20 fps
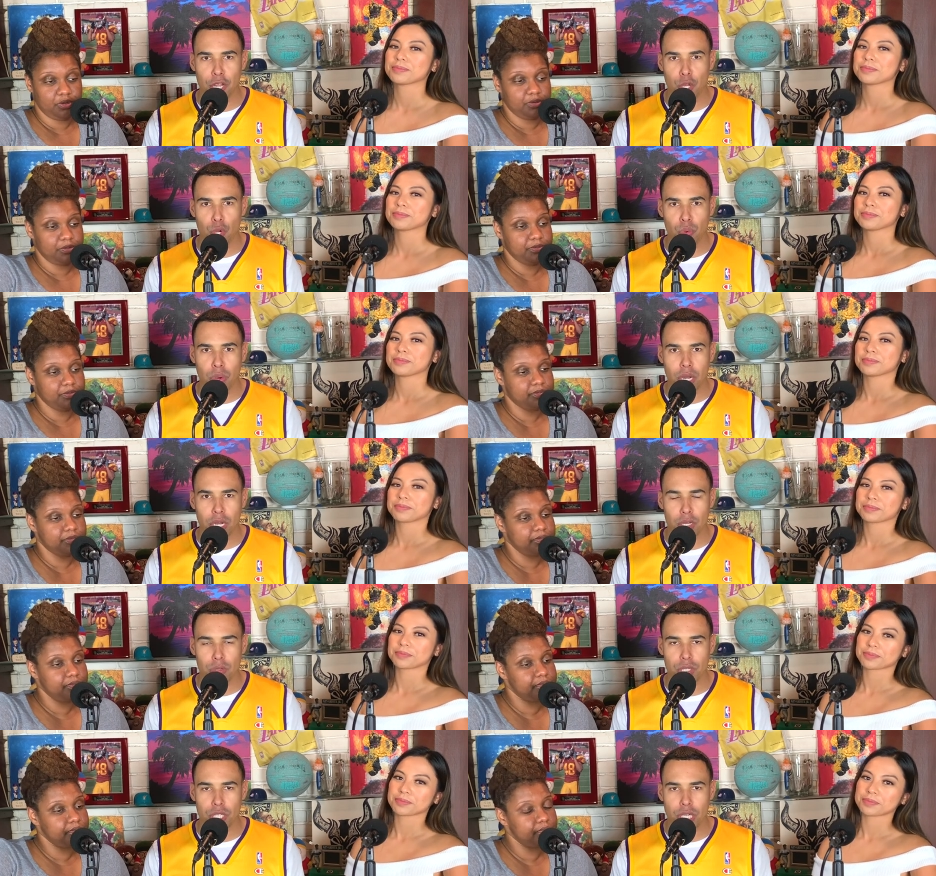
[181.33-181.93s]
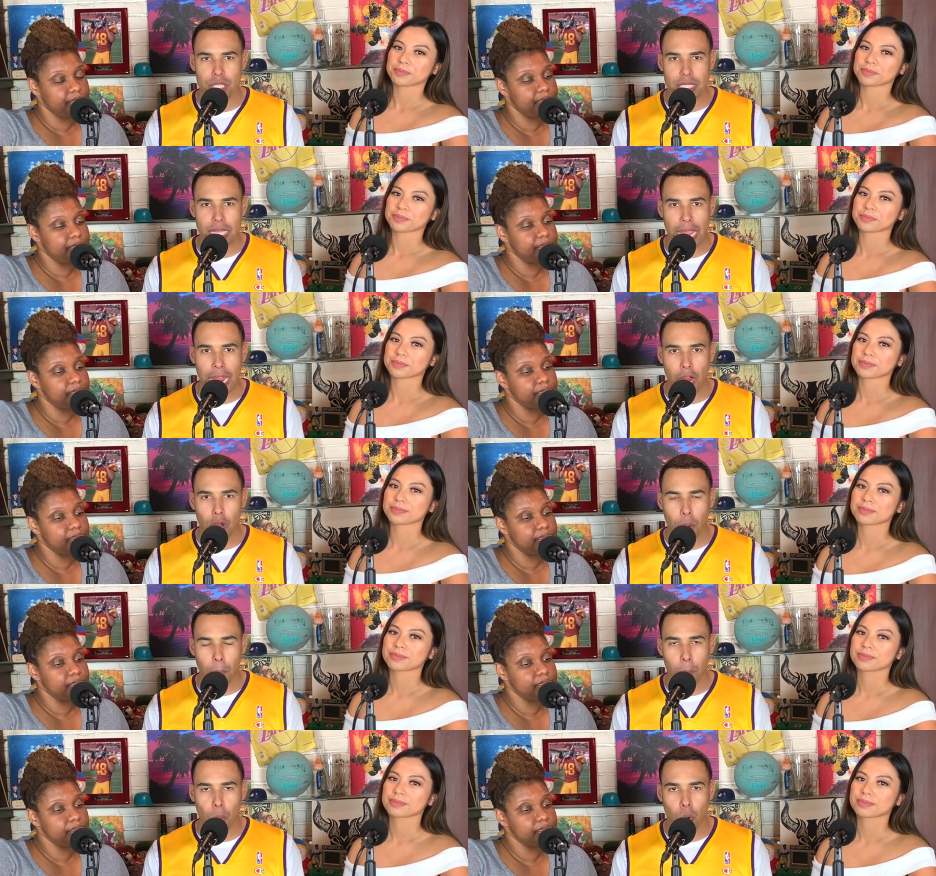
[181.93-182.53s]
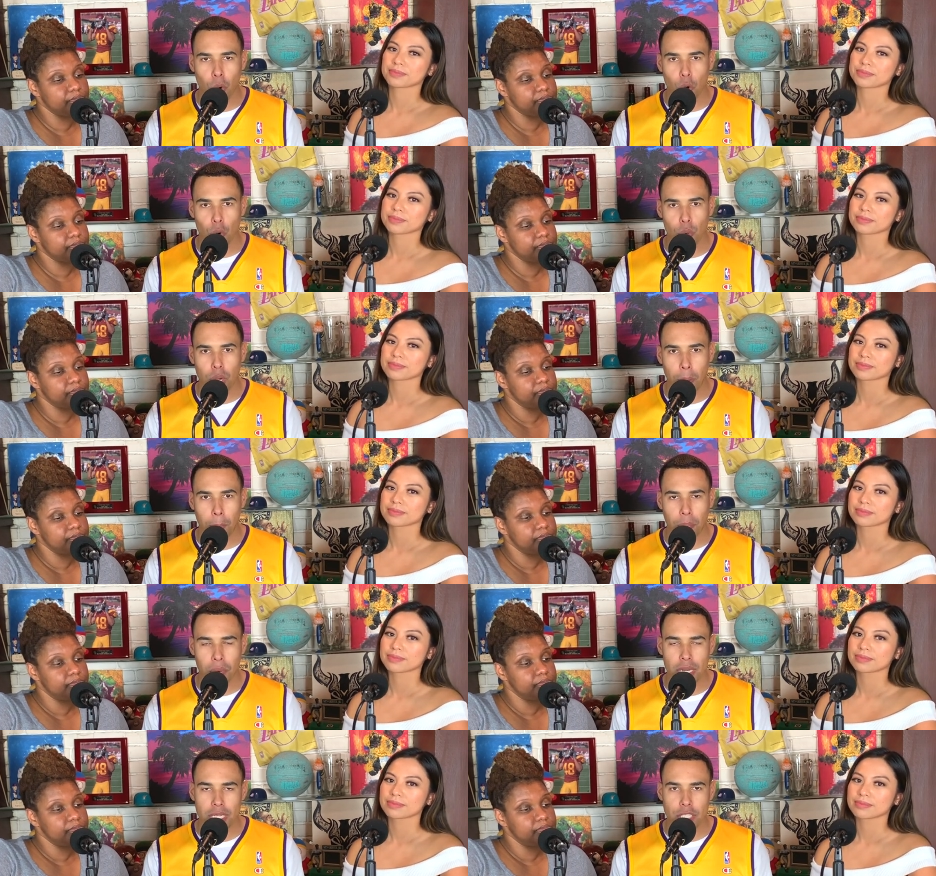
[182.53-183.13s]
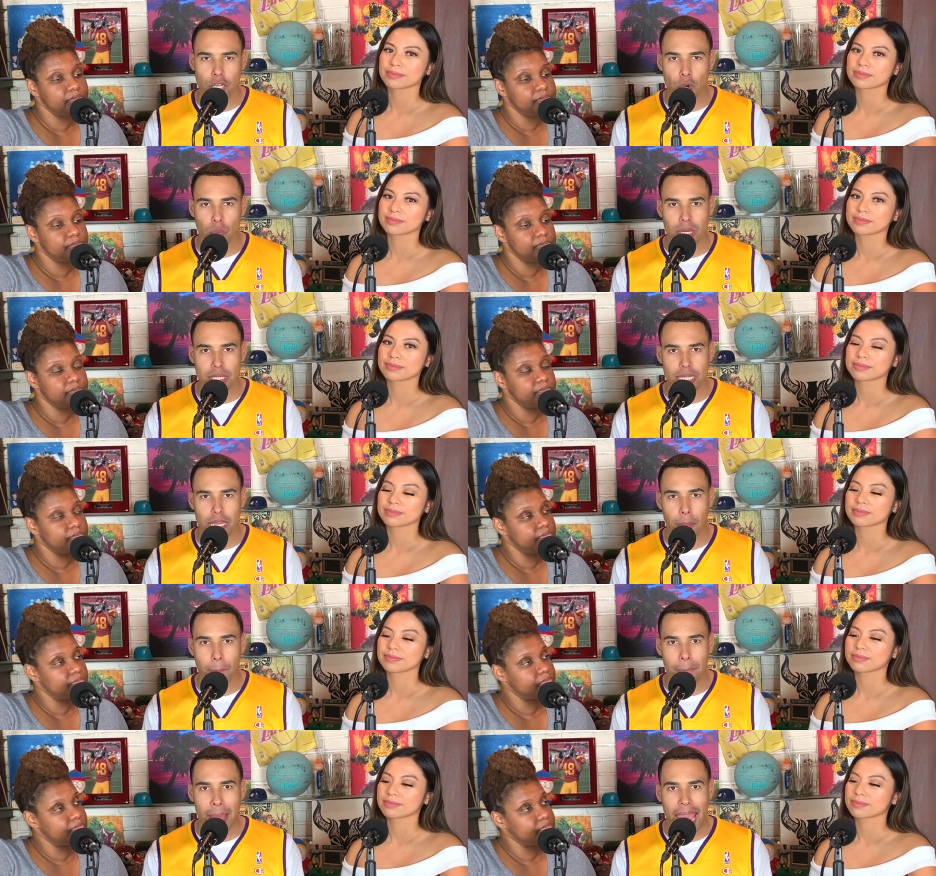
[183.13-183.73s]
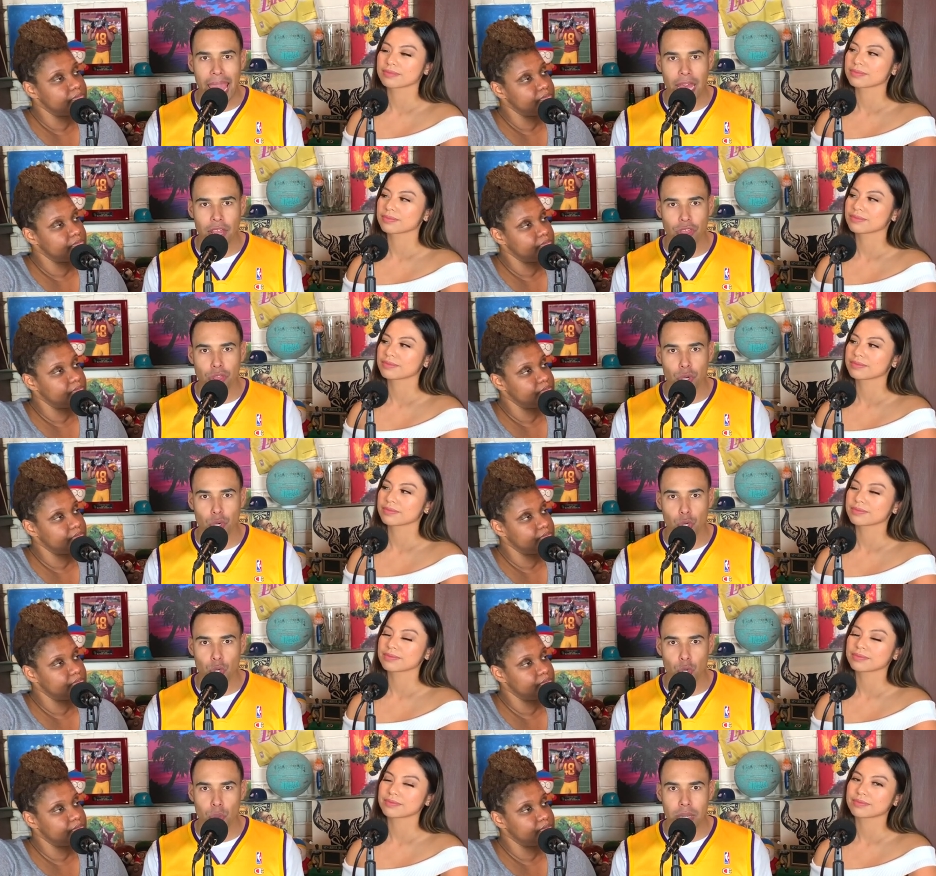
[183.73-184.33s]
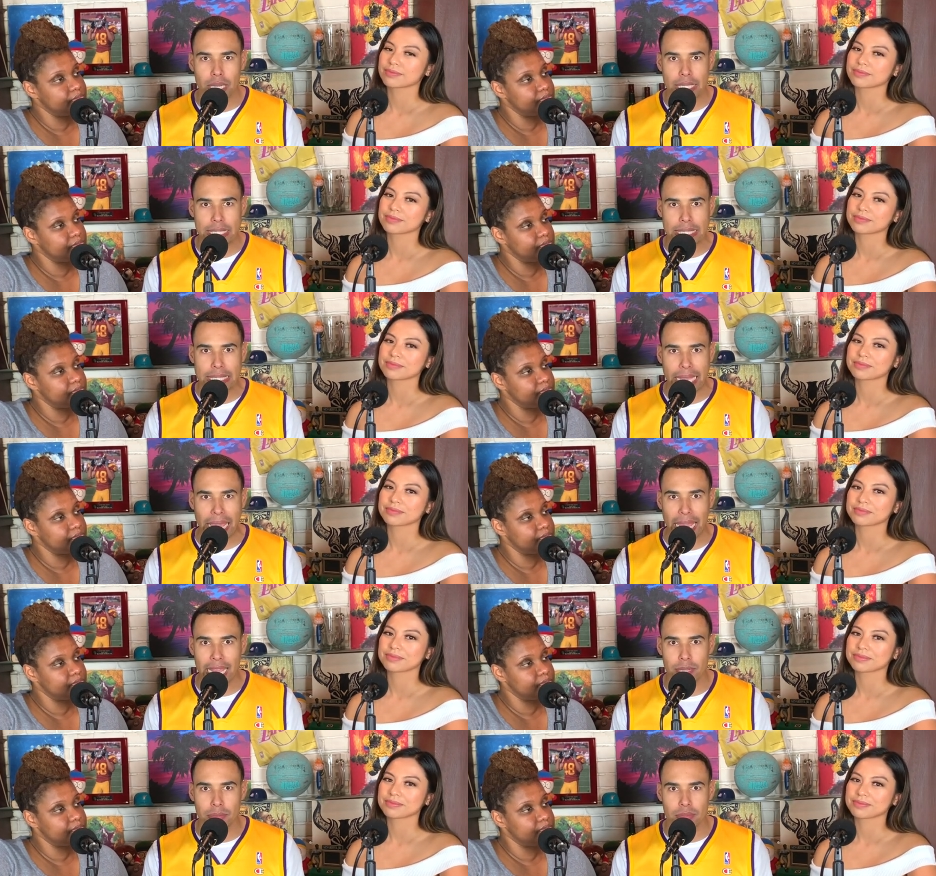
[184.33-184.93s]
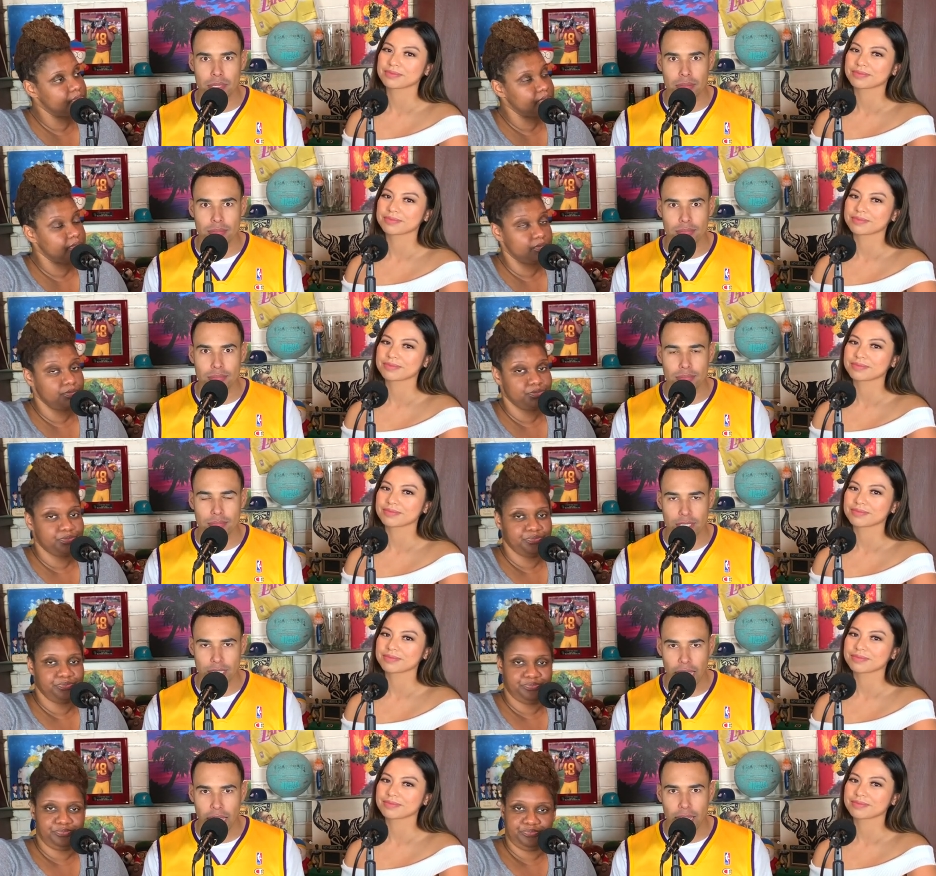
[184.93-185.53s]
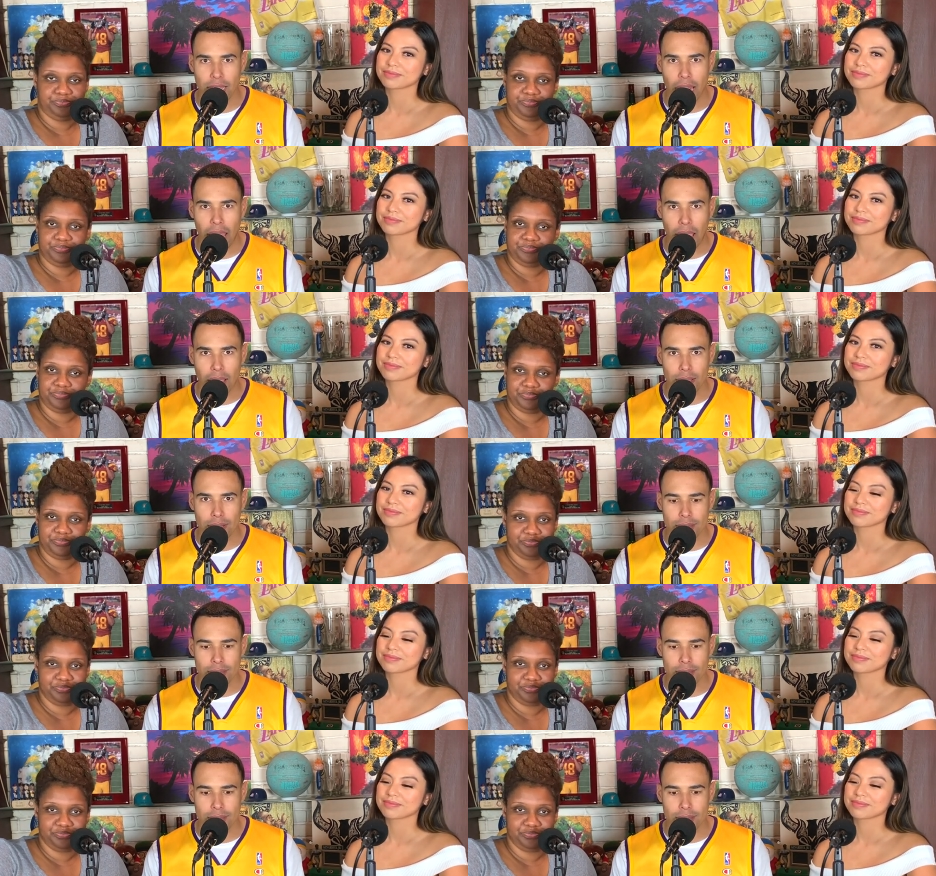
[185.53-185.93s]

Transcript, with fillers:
Speaker 1: Newark, New Jersey airport when a prisoner went to the bathroom and escaped. Check it out.